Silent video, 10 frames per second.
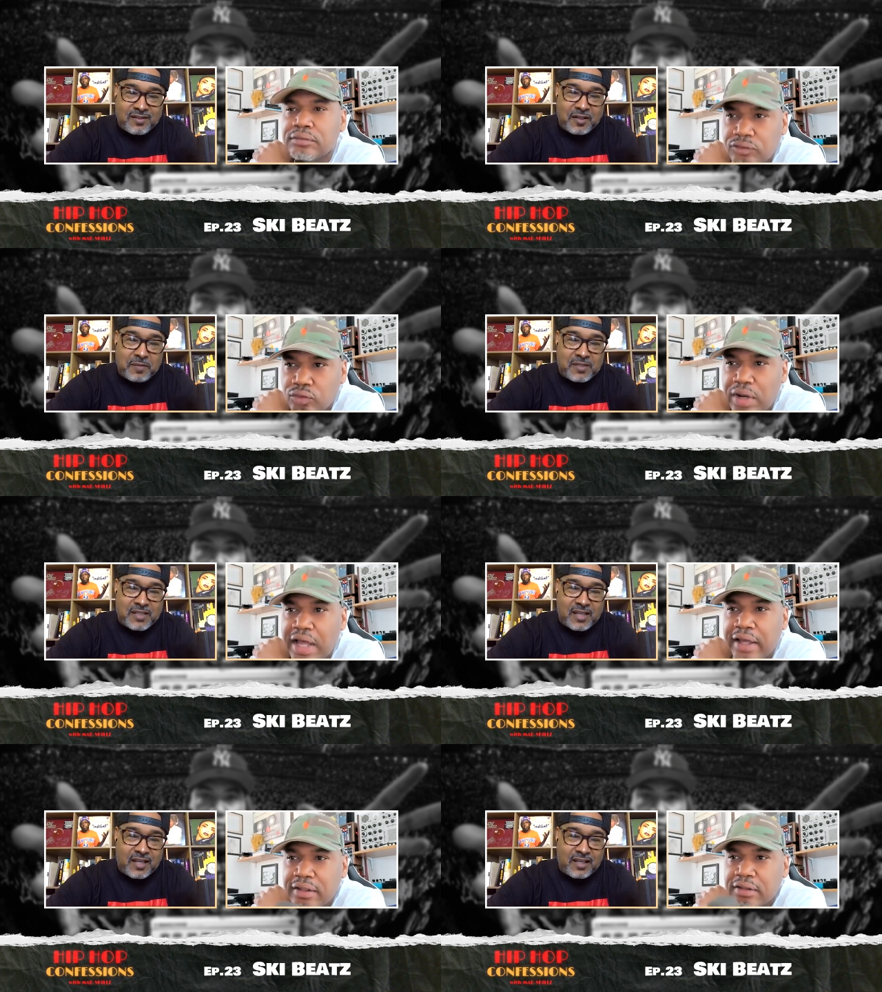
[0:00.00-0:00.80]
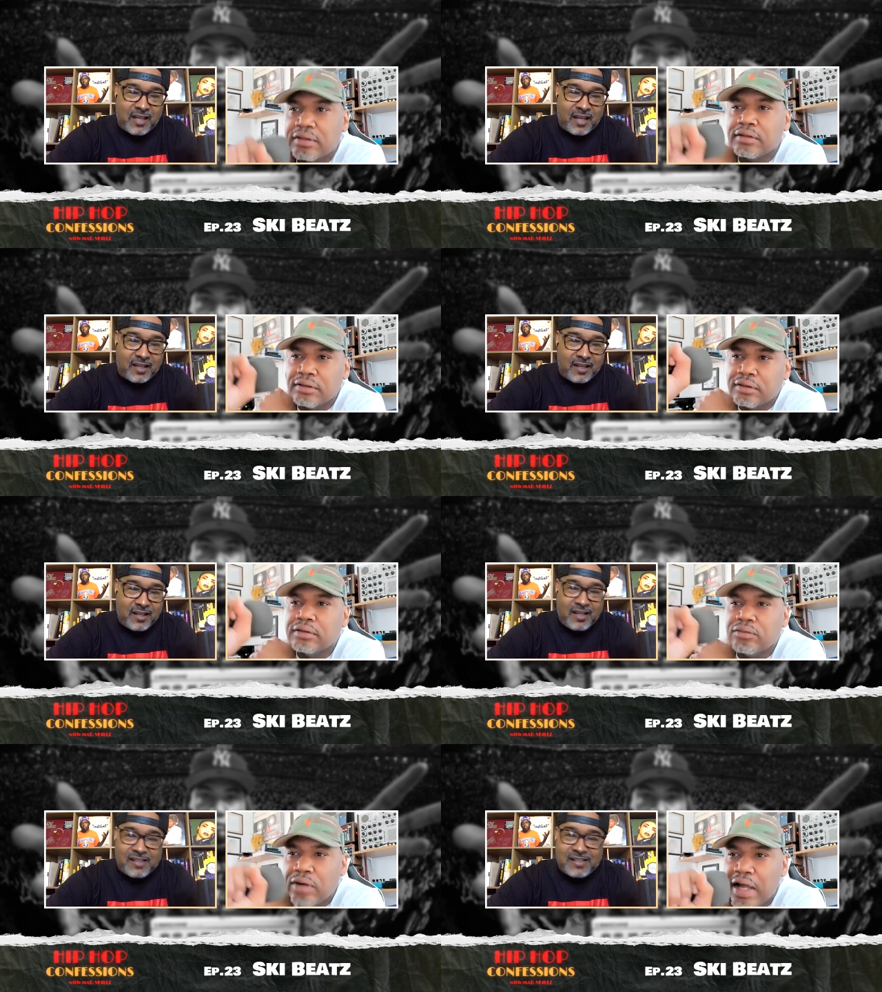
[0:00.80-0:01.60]
Speaker 1: You right. know what I'm saying? Like
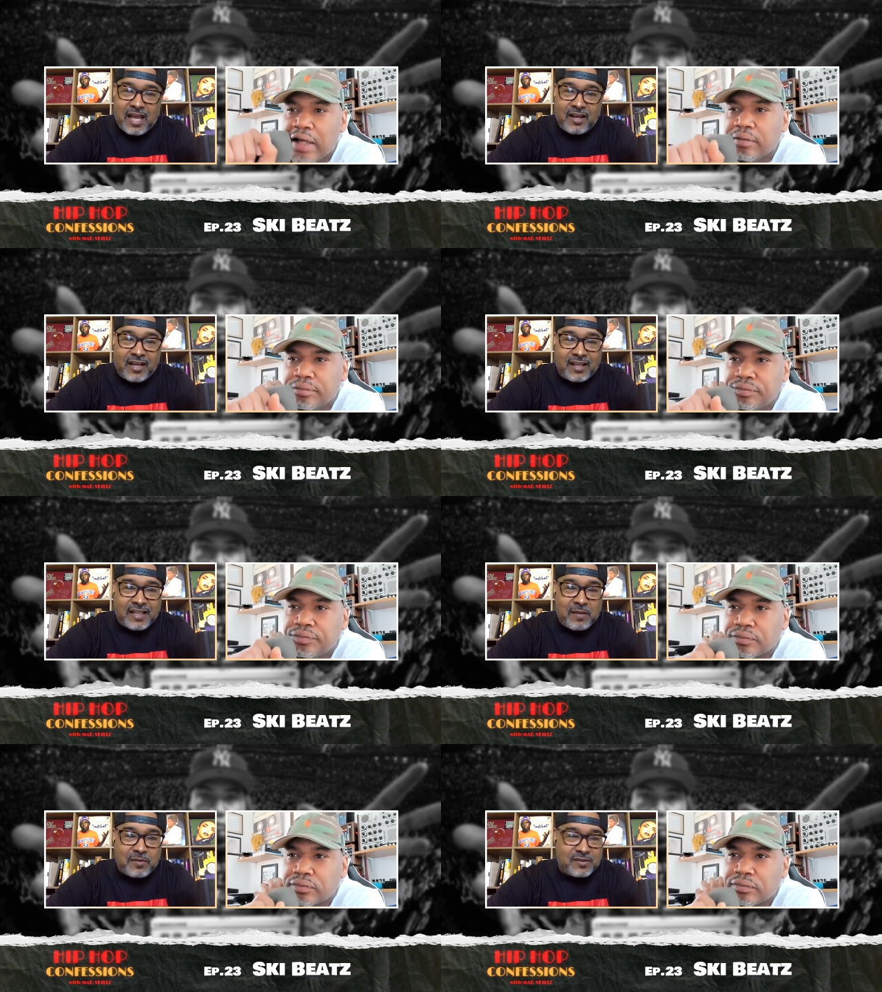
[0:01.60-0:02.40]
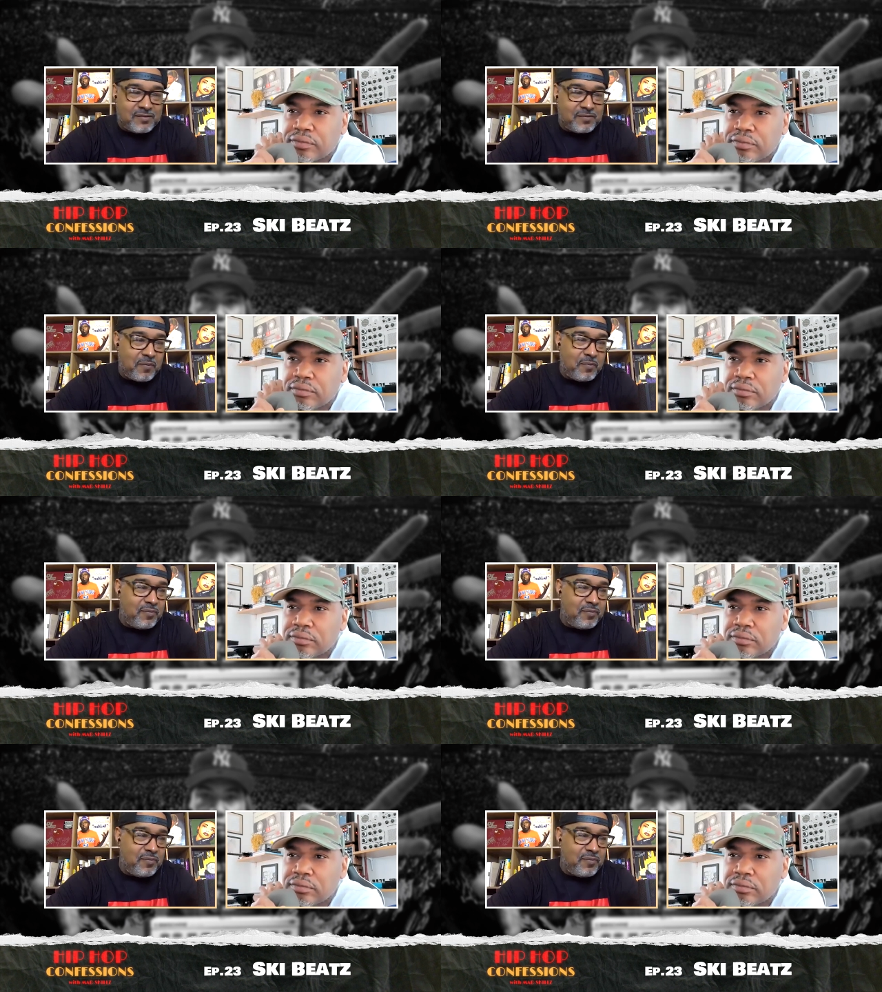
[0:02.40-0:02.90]
right. it sounded like they was